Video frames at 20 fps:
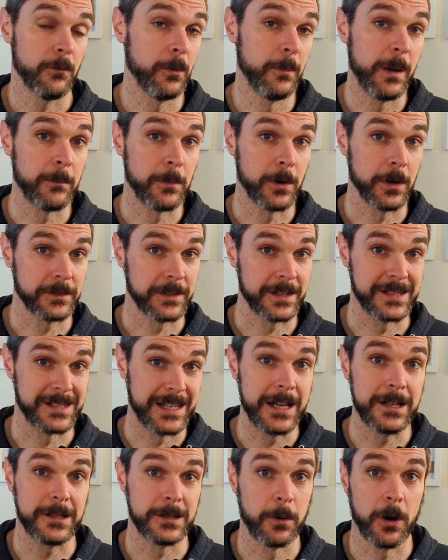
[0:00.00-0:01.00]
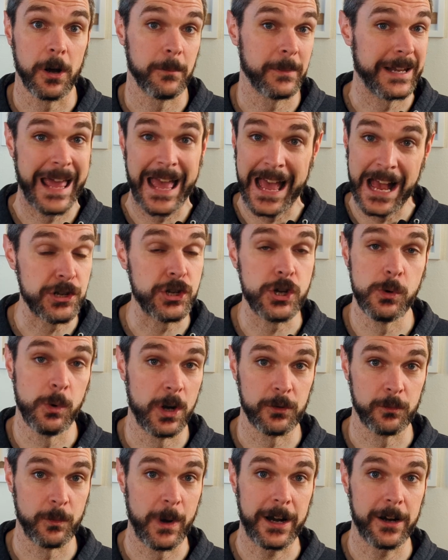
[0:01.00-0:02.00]
Remember, the State Department has you
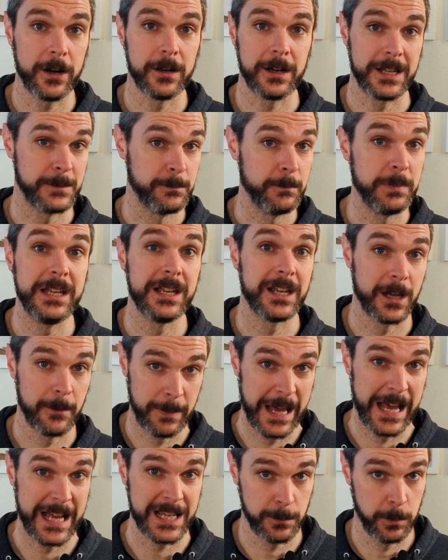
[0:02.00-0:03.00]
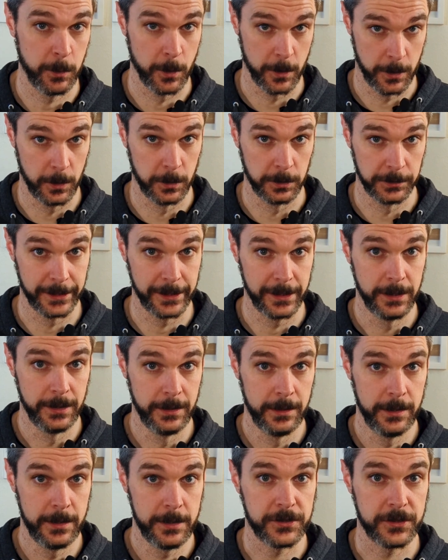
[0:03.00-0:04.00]
on record as being a passport holder,
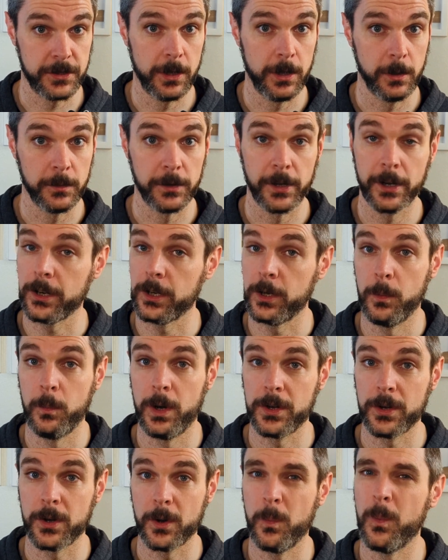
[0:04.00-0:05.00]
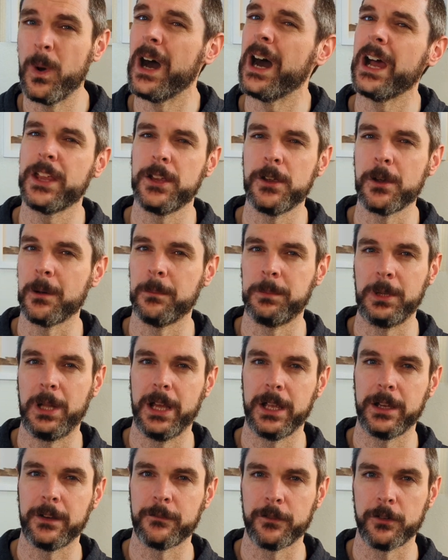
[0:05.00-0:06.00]
so they're going to wonder why you're
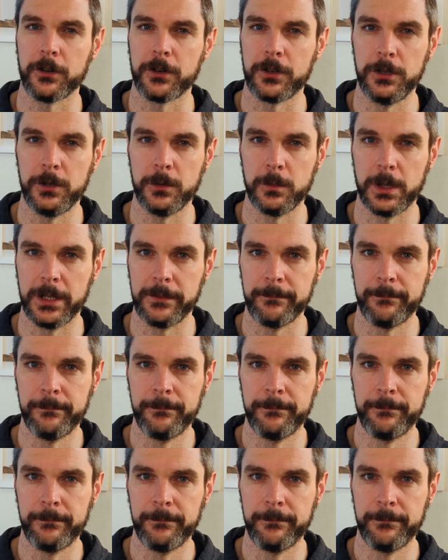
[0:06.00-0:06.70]
applying for a new one.